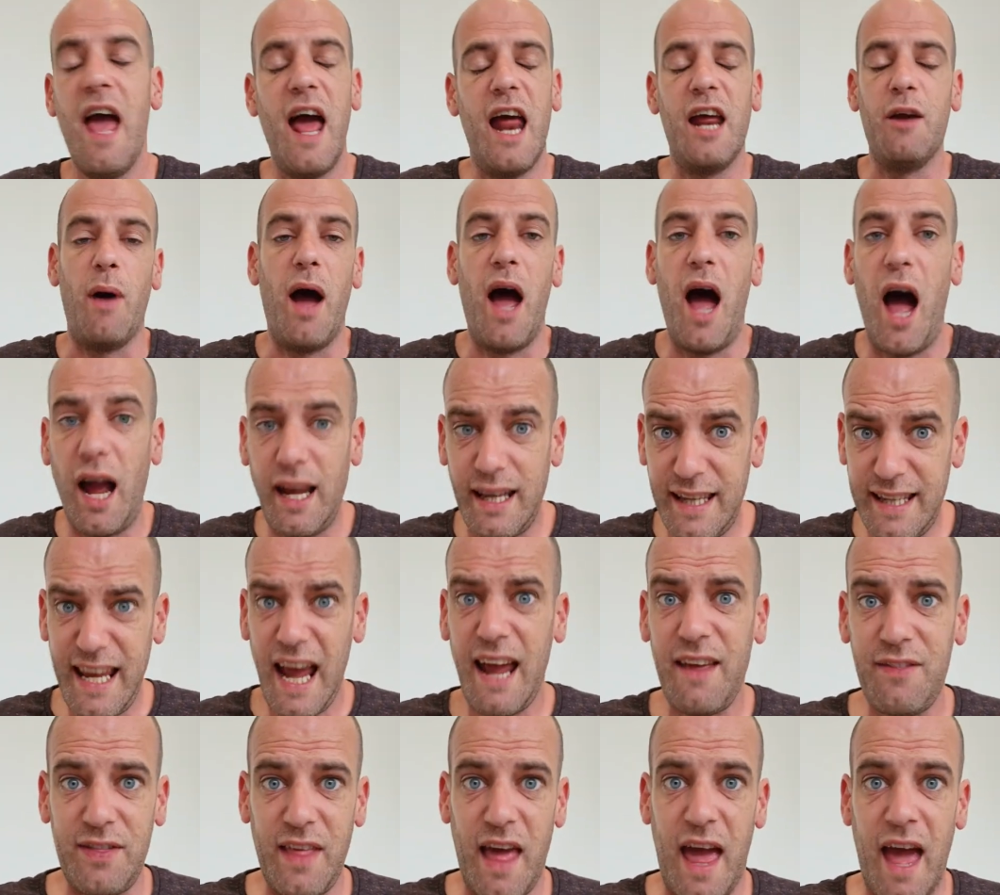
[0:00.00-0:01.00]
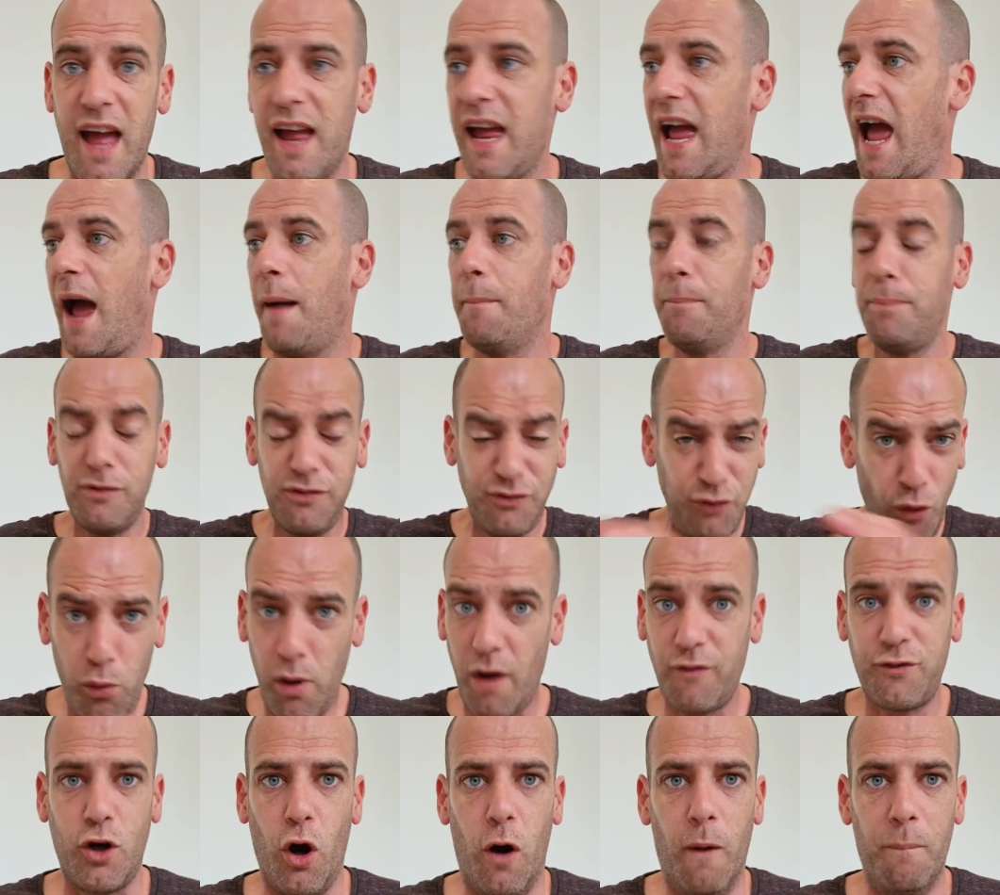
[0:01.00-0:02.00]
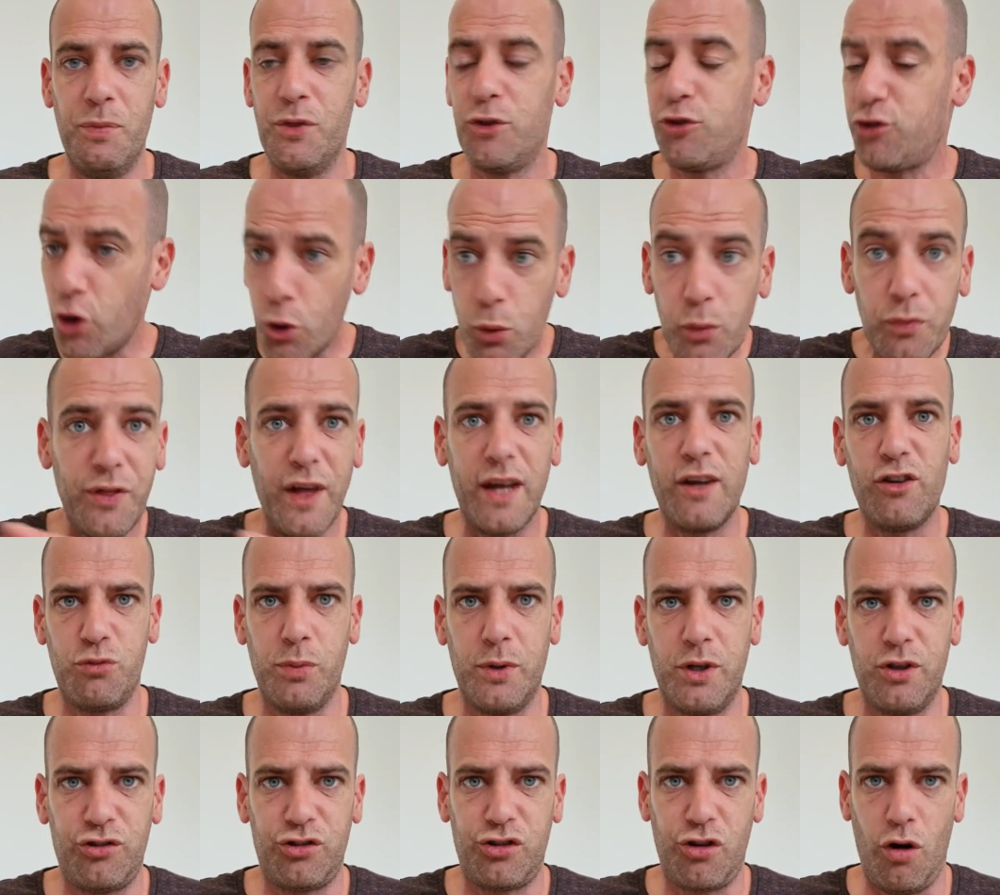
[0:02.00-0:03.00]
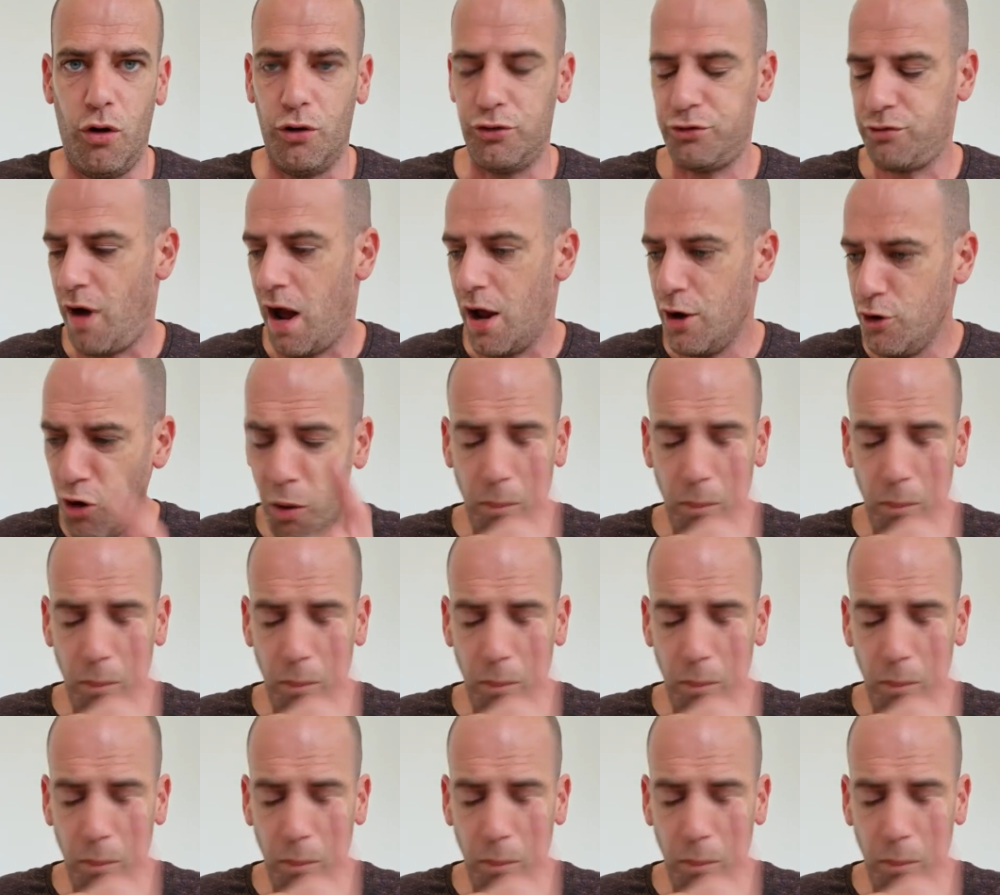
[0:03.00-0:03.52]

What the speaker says: Anyway, I get there, and before I've gone, two things were discussed, right?